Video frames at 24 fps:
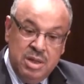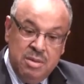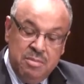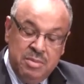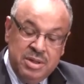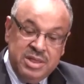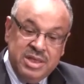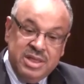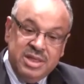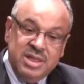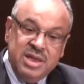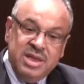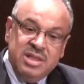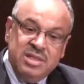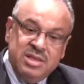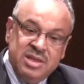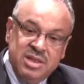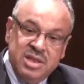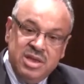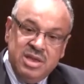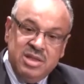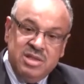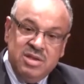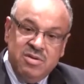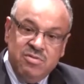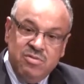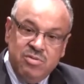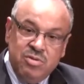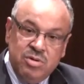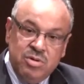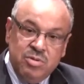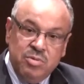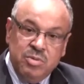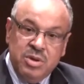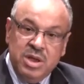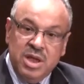But in
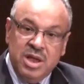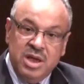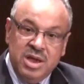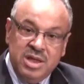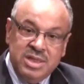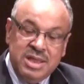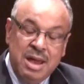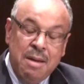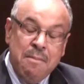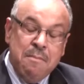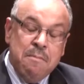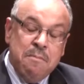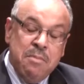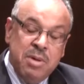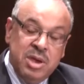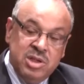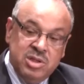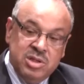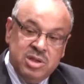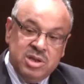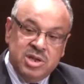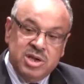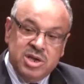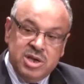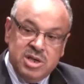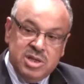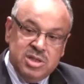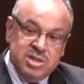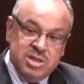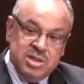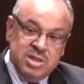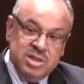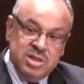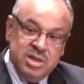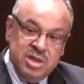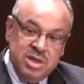1984, we had a major
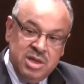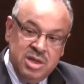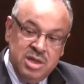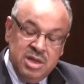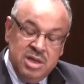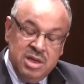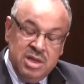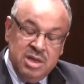change in the